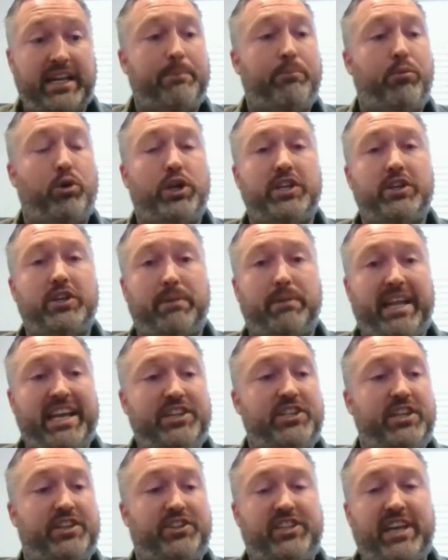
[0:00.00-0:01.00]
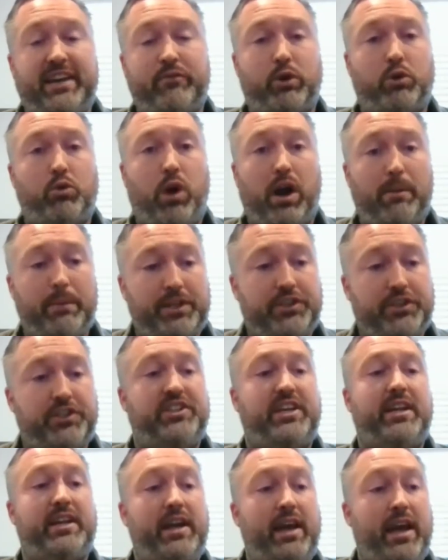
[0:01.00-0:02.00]
It put into place a set of requirements and
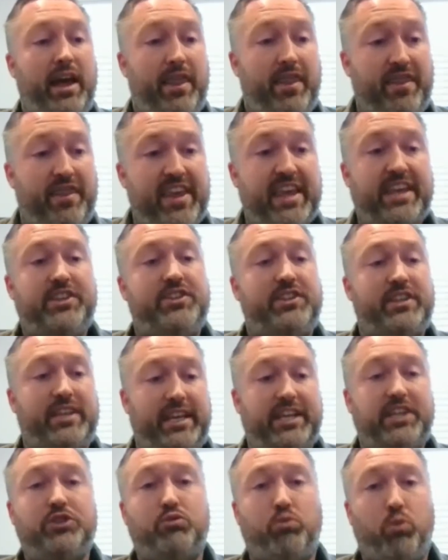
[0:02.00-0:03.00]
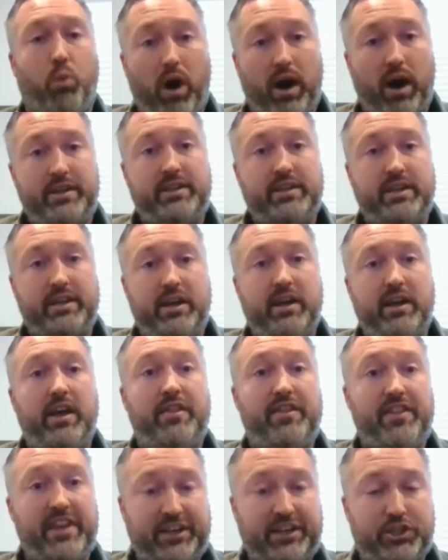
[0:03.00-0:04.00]
said, this is what
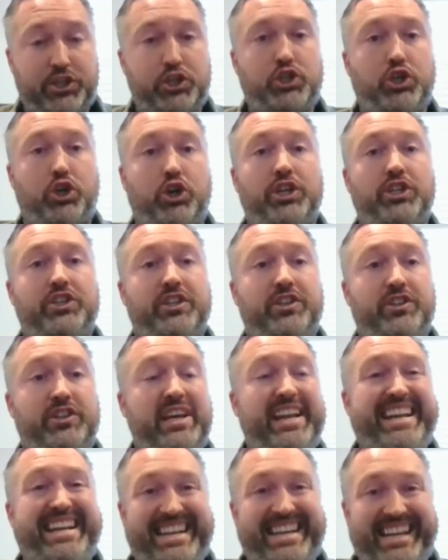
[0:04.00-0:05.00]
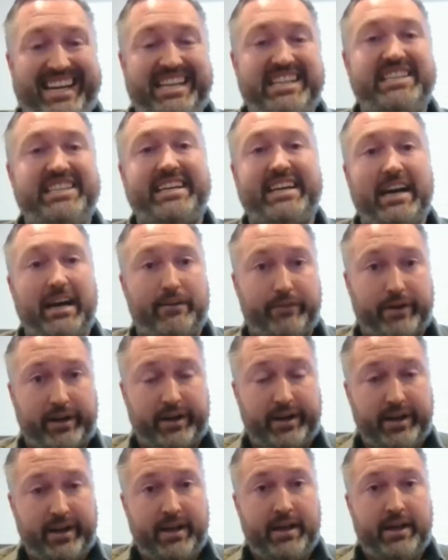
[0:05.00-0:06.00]
these insurances need to cover.